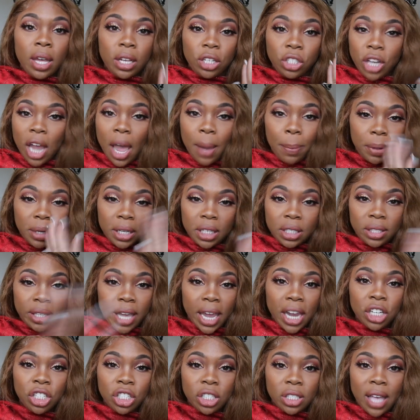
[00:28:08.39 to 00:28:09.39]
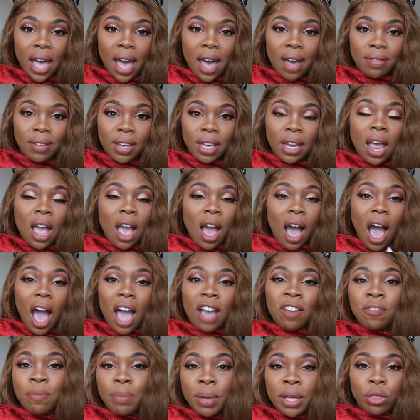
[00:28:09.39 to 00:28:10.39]
Japanese geishas have it.
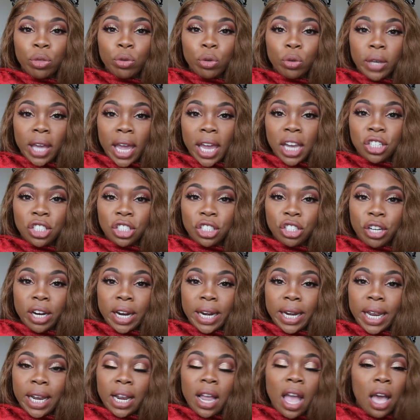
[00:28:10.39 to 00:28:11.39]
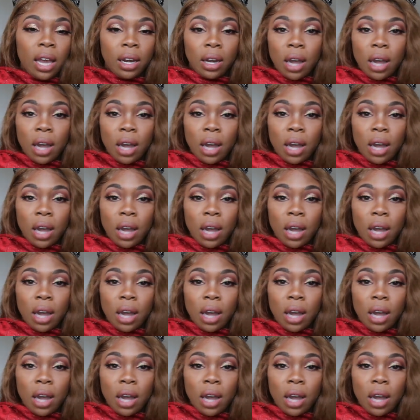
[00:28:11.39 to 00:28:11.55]
I've been through geisha training,